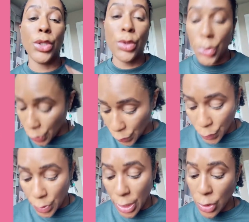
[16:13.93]
Do
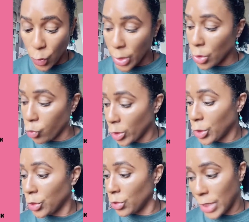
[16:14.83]
you in
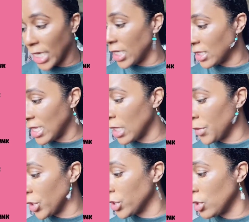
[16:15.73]
2022. Nate done
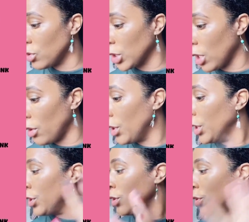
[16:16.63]
sat up there and told
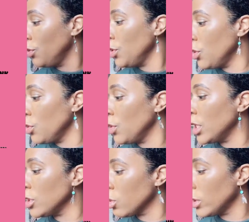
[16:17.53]
y'all. Do you
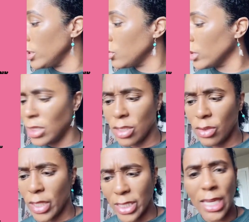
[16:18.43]
in
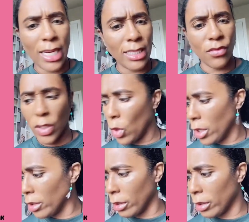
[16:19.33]
2022. That's how this is going
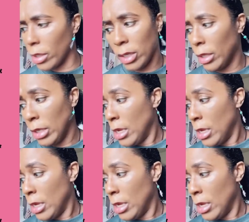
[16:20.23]
to work.